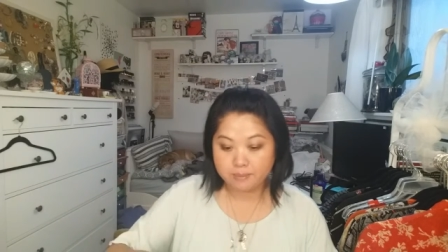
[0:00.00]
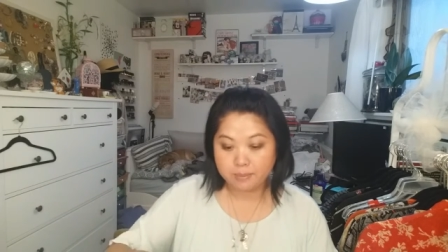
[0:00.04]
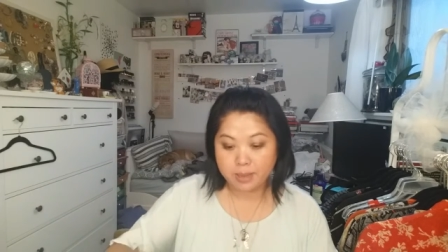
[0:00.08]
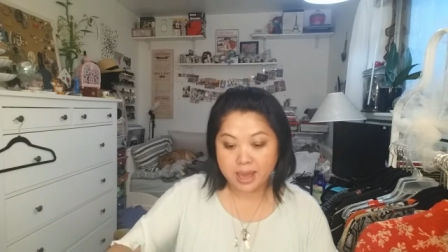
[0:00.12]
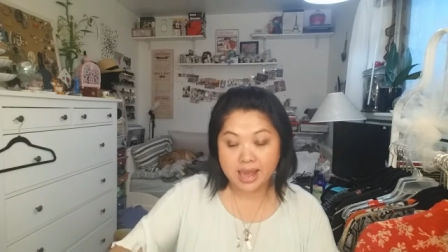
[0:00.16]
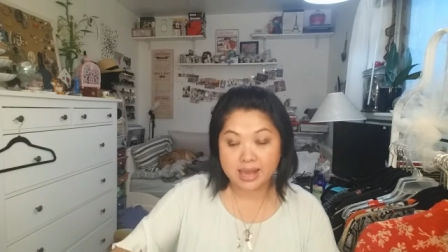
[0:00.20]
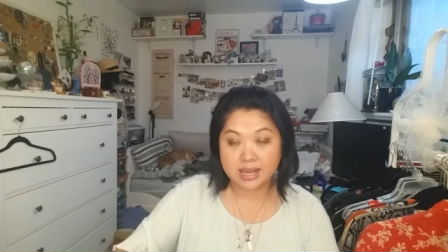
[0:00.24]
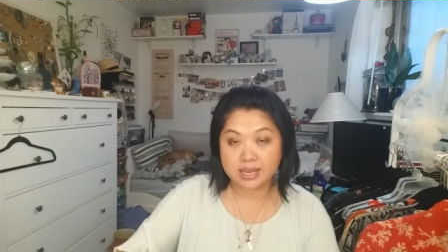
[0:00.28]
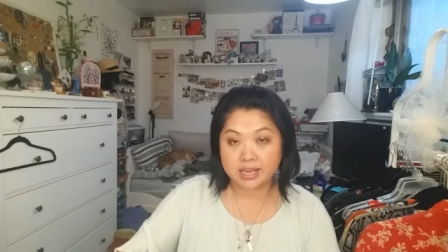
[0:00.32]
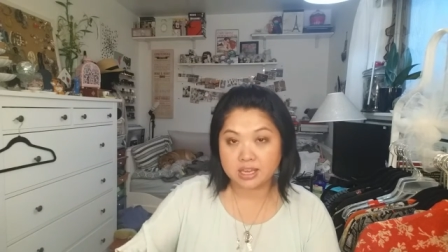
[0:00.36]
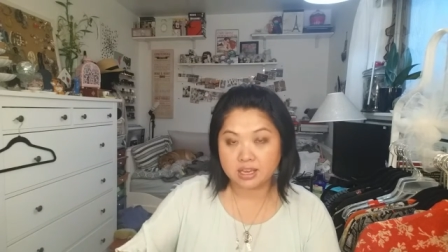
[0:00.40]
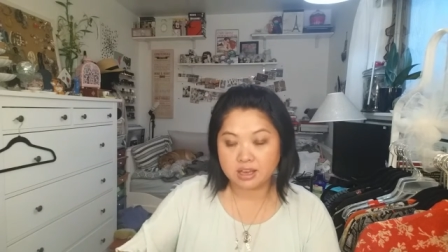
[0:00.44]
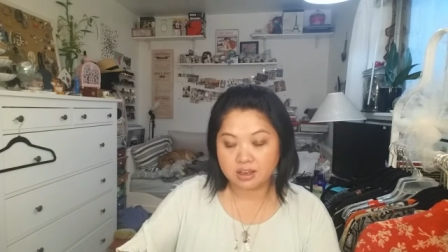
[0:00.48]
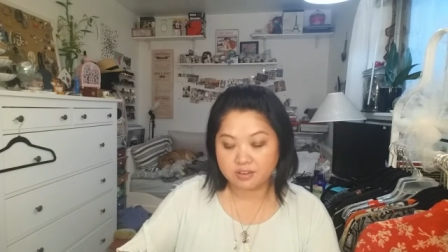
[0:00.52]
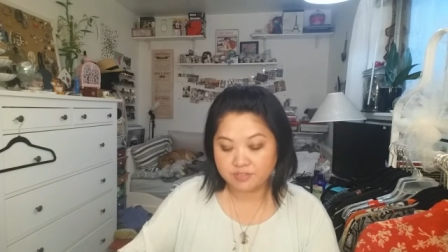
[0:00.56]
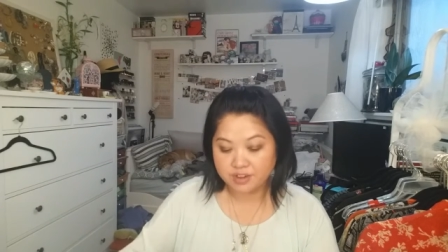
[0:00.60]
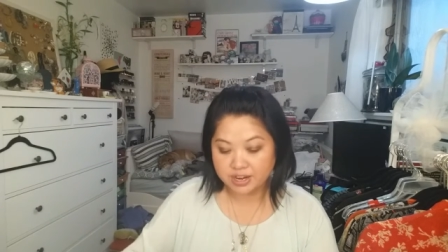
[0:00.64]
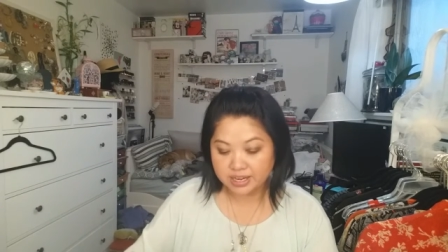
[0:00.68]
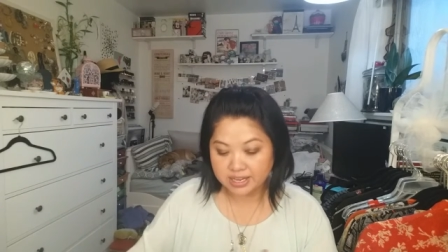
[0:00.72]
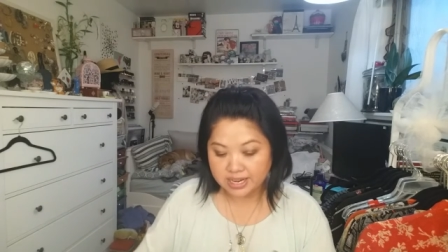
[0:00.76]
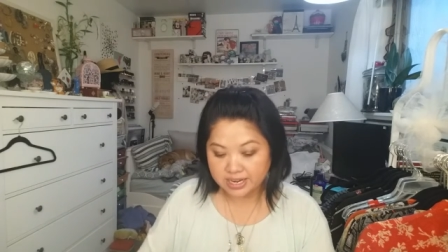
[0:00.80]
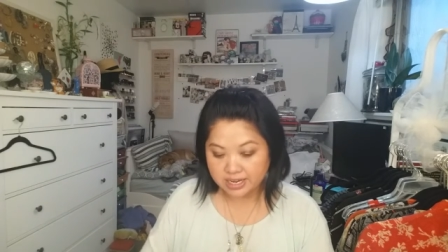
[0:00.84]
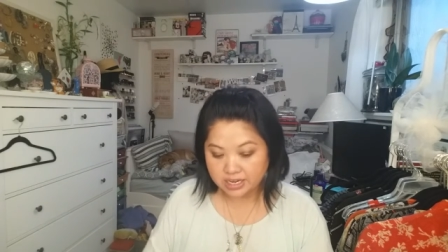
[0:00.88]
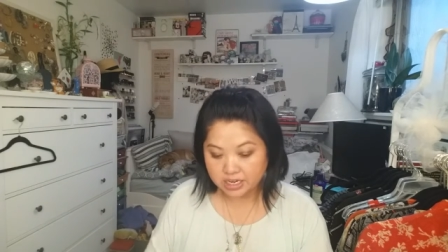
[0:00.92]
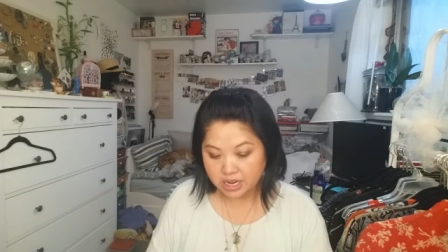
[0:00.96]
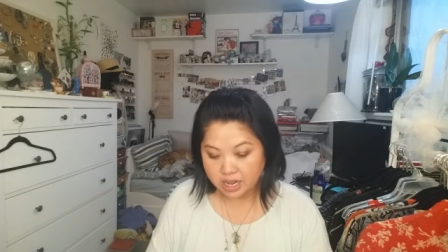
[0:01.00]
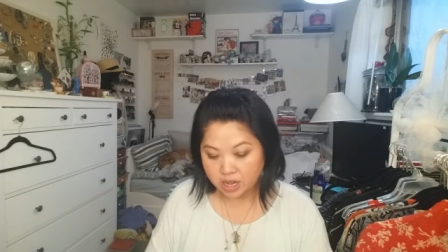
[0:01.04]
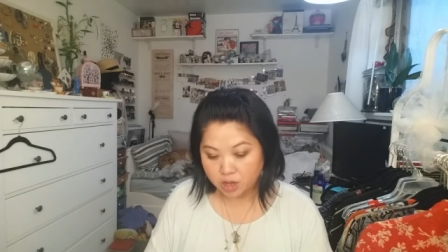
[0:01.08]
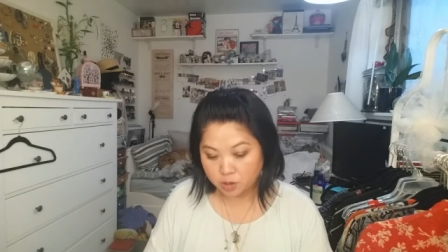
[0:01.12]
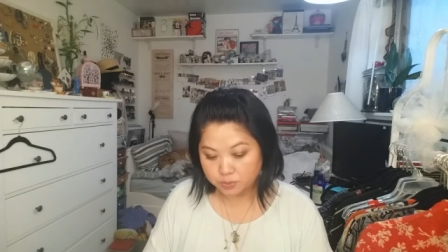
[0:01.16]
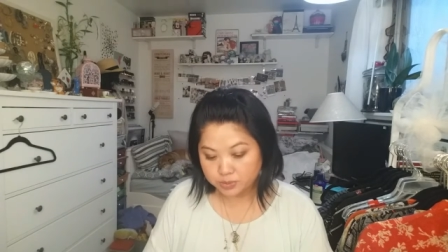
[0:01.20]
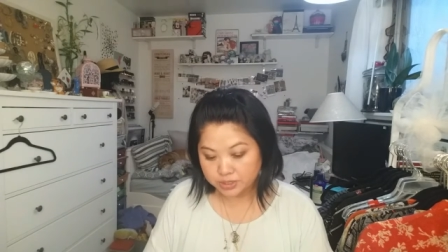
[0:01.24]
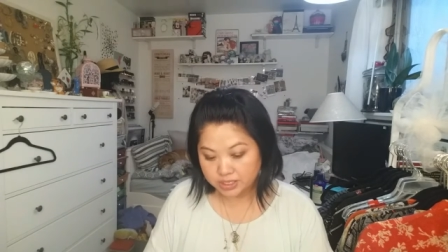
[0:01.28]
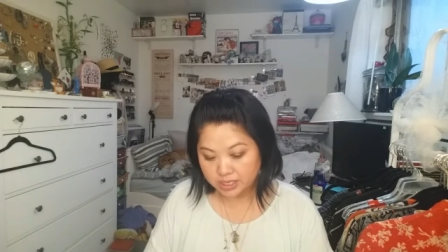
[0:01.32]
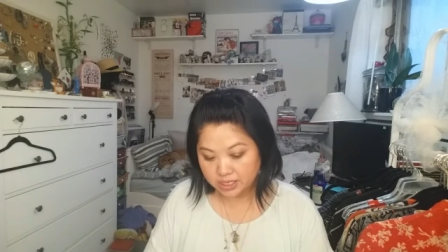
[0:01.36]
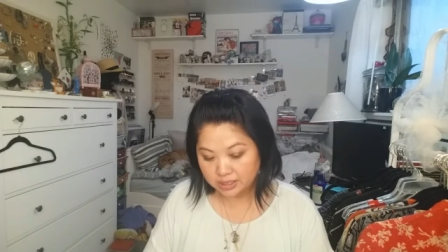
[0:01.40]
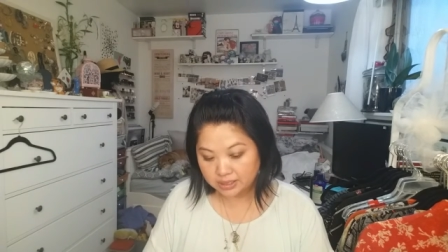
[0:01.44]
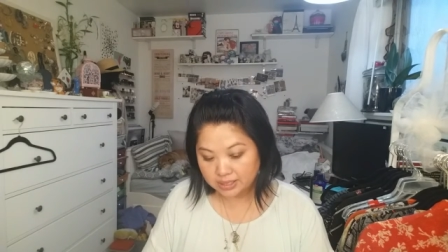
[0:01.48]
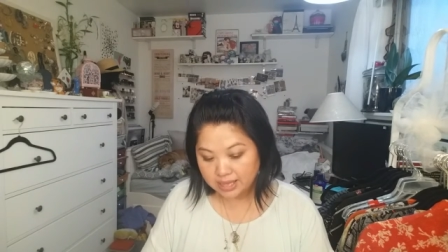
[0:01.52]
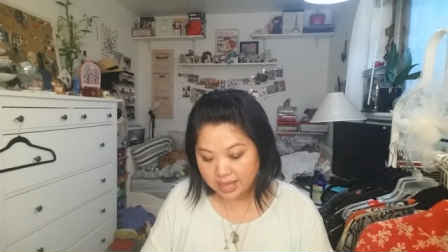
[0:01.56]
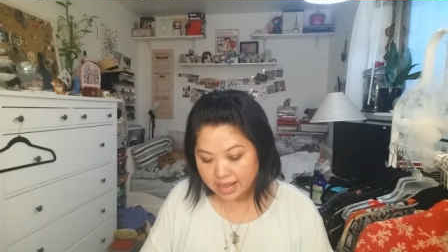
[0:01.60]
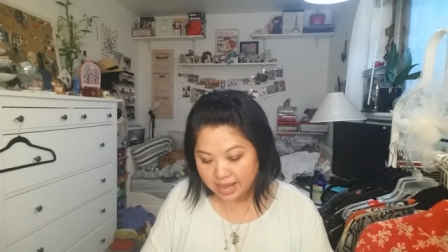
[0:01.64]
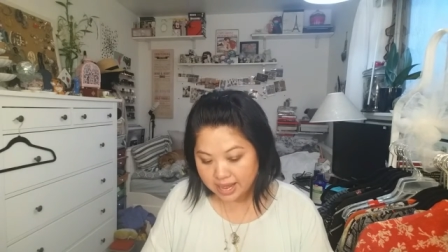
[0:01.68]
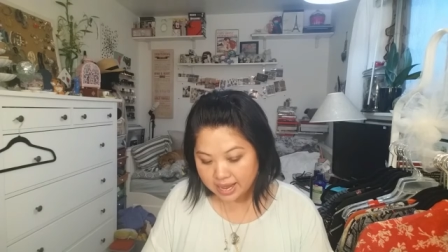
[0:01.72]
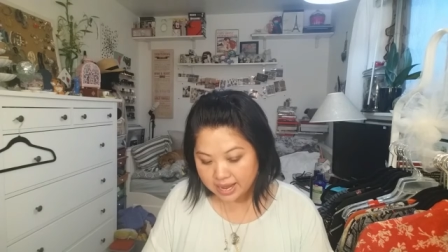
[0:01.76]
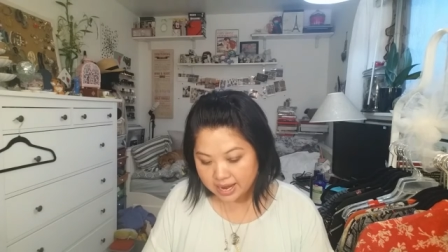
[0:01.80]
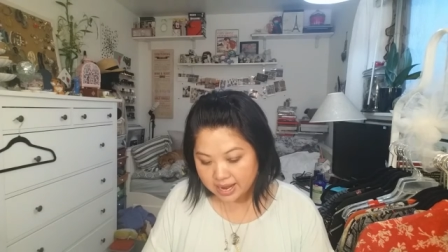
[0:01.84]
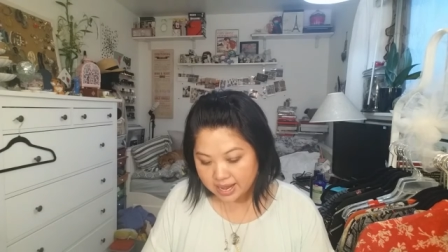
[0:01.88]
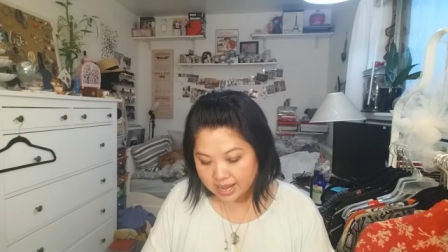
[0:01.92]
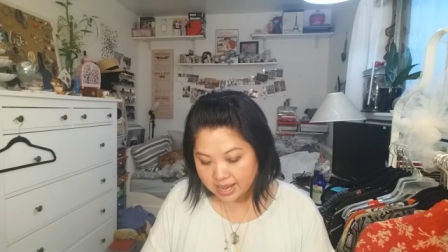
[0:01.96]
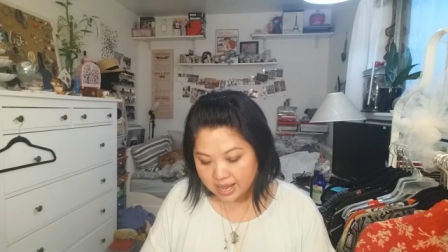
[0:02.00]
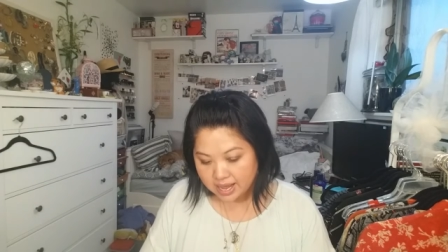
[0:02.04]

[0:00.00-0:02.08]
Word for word: baggie. I find that it helps a lot.